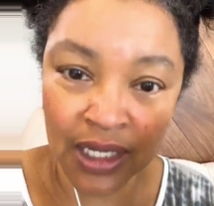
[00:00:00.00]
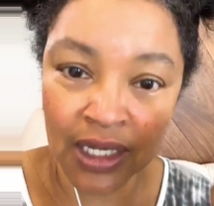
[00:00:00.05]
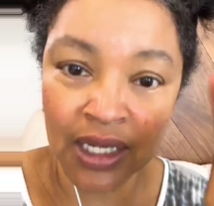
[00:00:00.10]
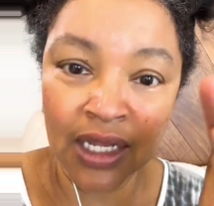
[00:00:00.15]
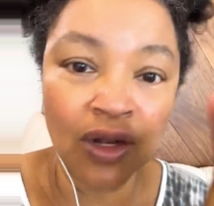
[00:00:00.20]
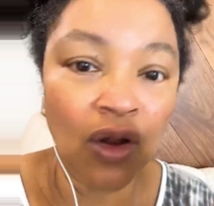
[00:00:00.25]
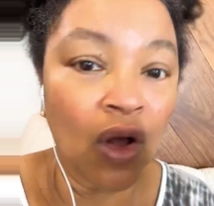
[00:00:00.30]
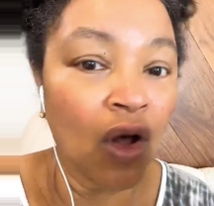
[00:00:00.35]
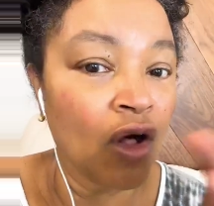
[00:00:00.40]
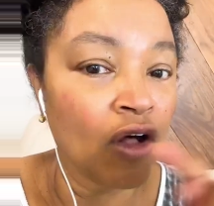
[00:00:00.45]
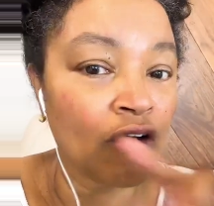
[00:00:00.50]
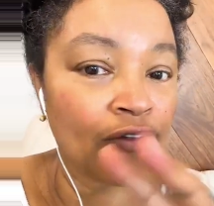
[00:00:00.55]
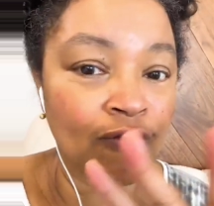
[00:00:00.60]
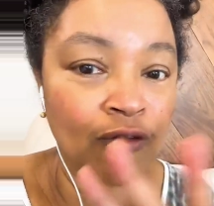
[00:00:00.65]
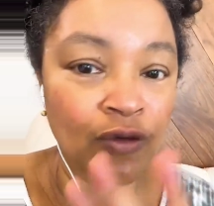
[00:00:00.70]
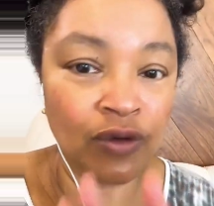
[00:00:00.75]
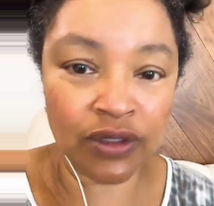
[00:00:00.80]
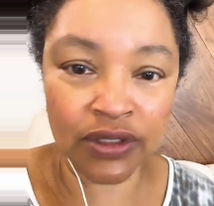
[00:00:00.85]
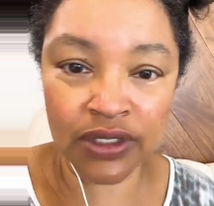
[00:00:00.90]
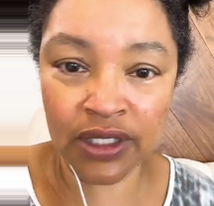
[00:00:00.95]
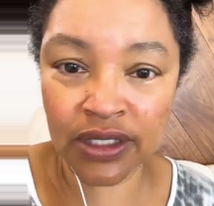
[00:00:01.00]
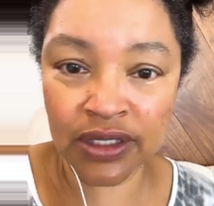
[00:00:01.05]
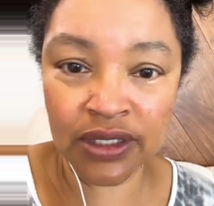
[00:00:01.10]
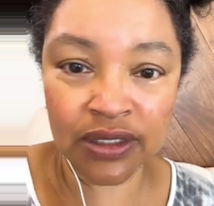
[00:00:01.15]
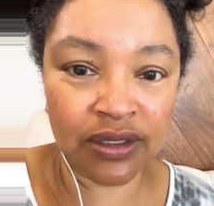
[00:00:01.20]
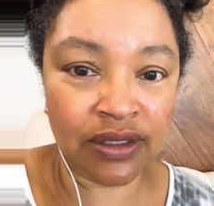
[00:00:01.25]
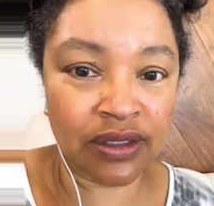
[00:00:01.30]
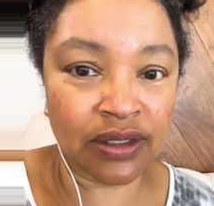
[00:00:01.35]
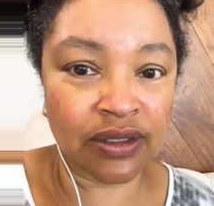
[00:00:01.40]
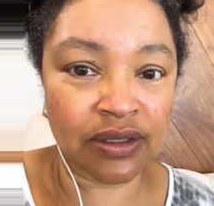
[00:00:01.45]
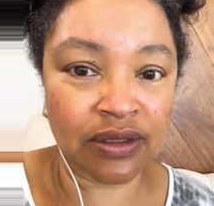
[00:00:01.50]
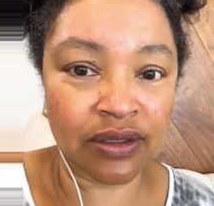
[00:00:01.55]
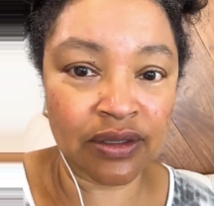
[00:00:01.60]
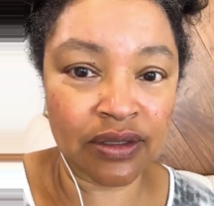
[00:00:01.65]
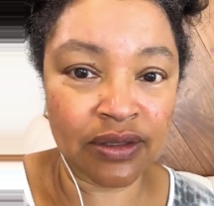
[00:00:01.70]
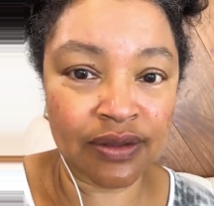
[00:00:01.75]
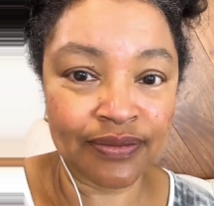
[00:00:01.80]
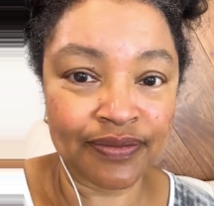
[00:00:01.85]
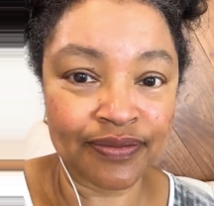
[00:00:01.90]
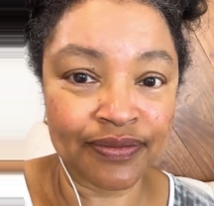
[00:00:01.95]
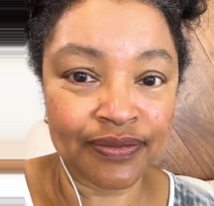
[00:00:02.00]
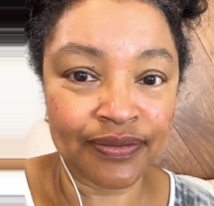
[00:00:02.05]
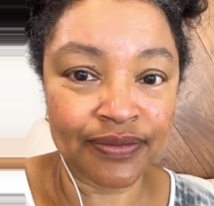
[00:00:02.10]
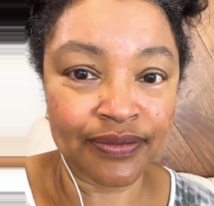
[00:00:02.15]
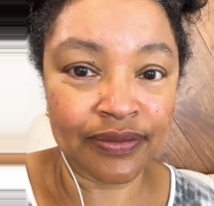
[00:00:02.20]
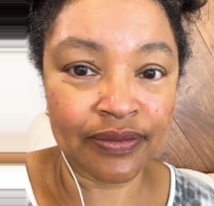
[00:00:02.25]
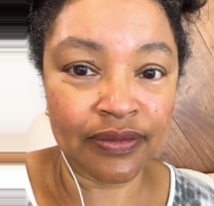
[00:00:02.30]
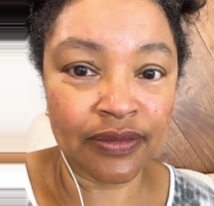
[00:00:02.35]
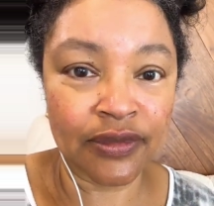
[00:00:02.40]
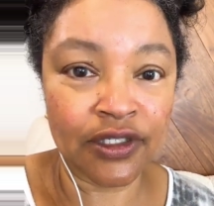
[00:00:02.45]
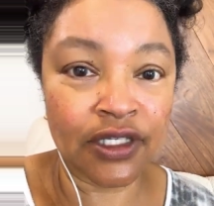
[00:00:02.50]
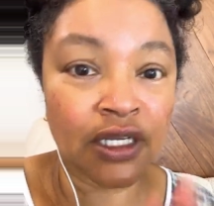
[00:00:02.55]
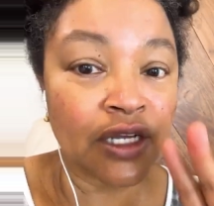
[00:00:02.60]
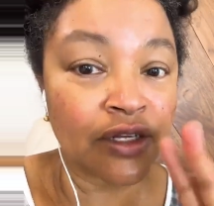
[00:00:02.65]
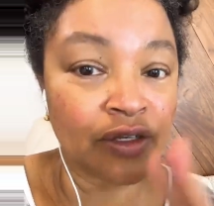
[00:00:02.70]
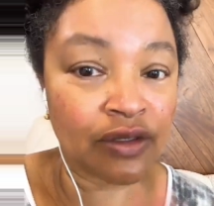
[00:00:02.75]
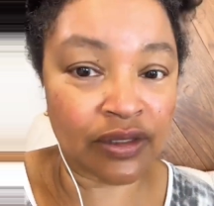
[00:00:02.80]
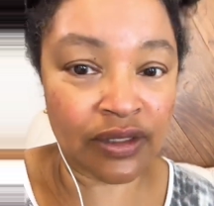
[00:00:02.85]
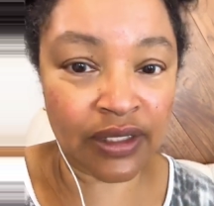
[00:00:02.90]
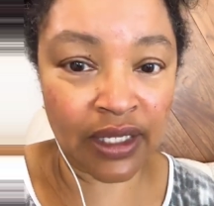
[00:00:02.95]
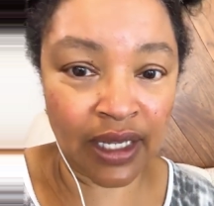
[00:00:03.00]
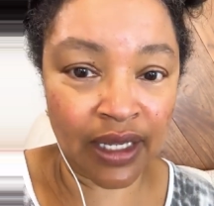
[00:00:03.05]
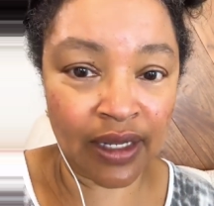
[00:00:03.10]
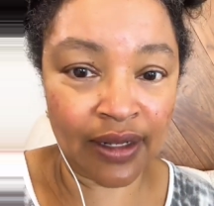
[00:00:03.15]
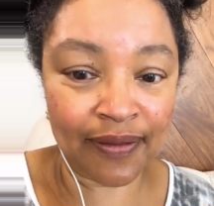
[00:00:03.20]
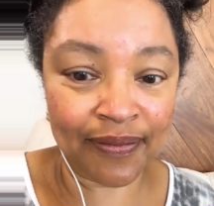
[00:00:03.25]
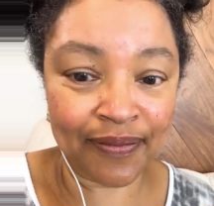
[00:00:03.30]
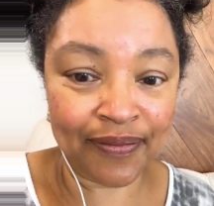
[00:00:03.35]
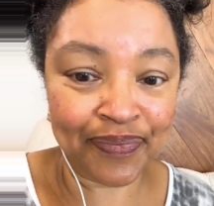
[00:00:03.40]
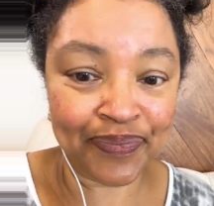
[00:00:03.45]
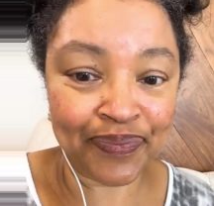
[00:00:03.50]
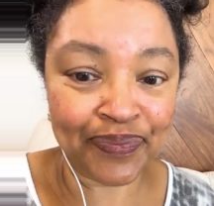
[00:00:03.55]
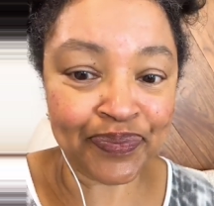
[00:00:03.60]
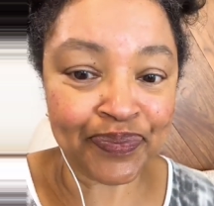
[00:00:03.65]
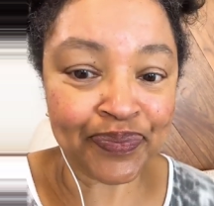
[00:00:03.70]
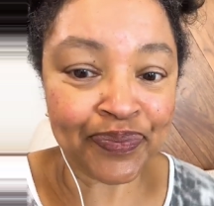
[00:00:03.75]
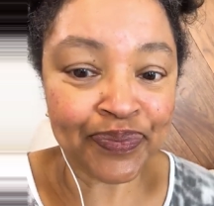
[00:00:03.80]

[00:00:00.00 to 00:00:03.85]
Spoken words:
they need all 4 sentences to understand.